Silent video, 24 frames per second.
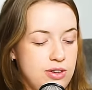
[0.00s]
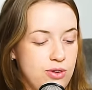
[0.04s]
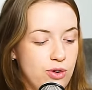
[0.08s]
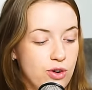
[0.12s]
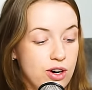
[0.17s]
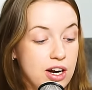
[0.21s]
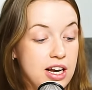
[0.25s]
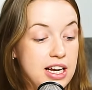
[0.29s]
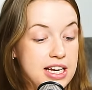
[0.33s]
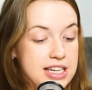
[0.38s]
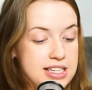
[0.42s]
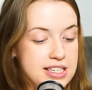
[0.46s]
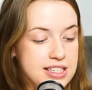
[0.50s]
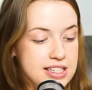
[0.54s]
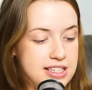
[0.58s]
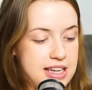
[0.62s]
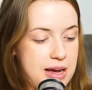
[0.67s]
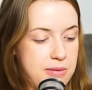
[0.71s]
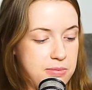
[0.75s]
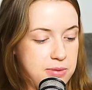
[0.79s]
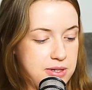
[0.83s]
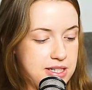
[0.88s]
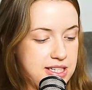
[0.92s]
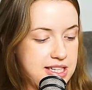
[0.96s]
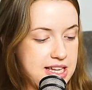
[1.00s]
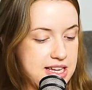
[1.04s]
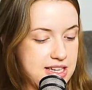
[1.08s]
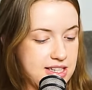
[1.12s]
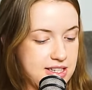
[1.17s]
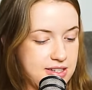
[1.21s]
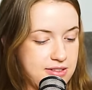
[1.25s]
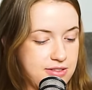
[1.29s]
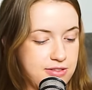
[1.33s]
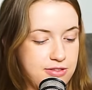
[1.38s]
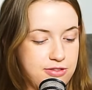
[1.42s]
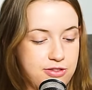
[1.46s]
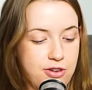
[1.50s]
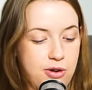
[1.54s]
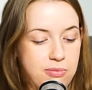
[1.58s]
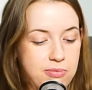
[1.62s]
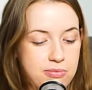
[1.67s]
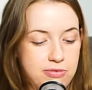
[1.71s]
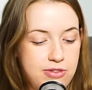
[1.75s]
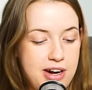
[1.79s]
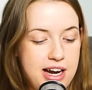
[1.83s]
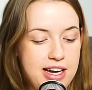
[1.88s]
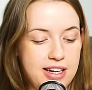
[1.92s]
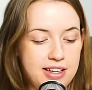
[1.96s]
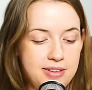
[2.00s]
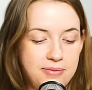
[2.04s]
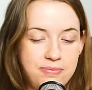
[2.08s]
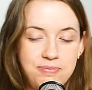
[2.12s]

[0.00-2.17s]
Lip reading: or at least a separate seat from Rick.